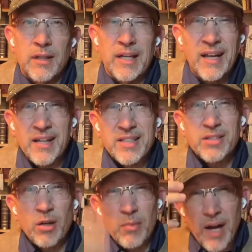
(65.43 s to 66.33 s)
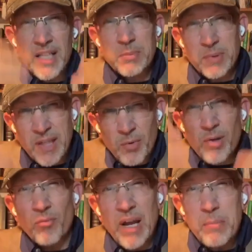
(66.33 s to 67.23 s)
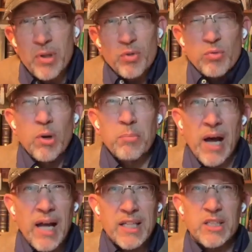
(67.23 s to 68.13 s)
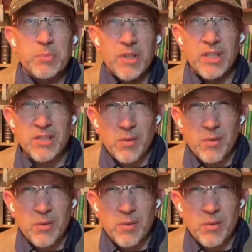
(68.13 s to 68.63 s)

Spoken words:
And not just our minds, but they run rampant through our bodies because